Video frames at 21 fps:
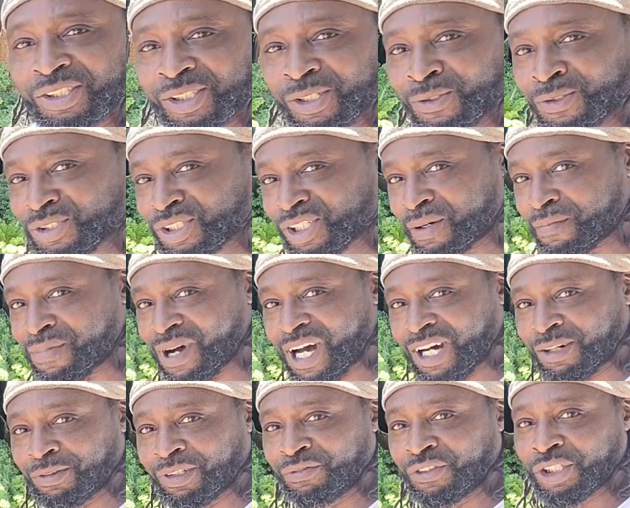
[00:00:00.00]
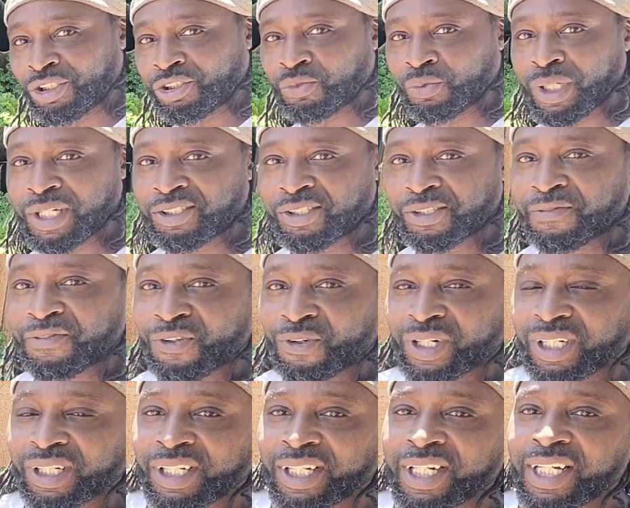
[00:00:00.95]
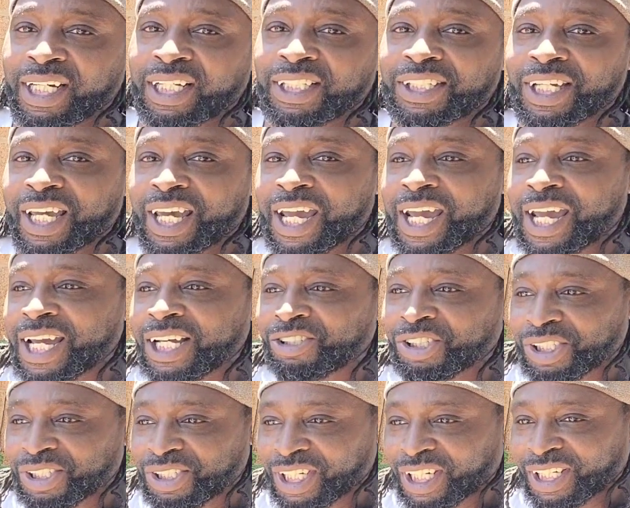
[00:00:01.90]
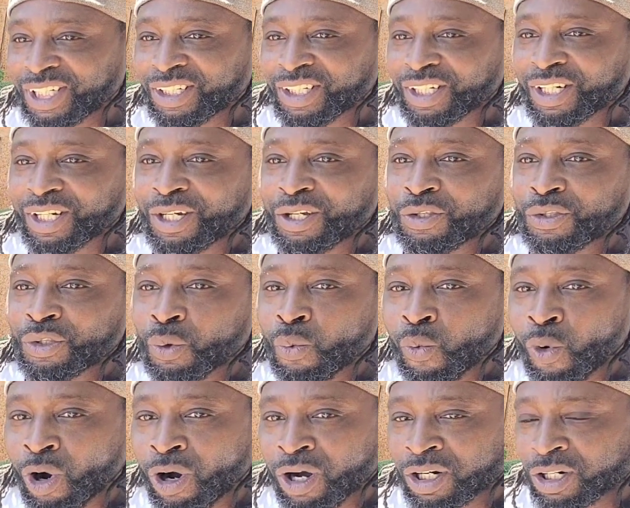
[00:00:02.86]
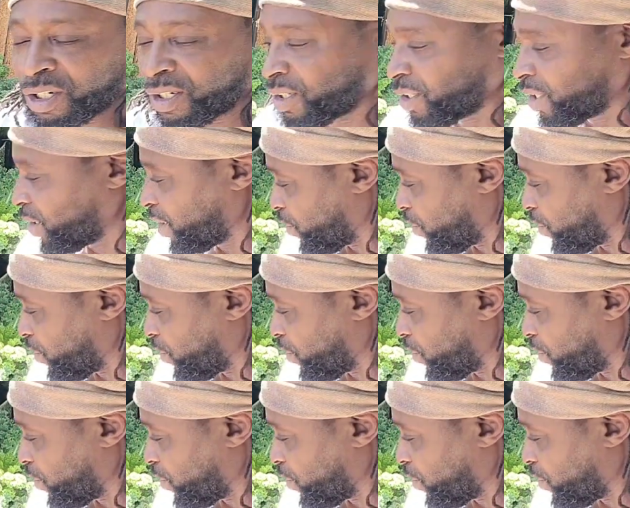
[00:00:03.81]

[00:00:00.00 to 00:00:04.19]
air stones in the bottom of this reservoir to agitate the water,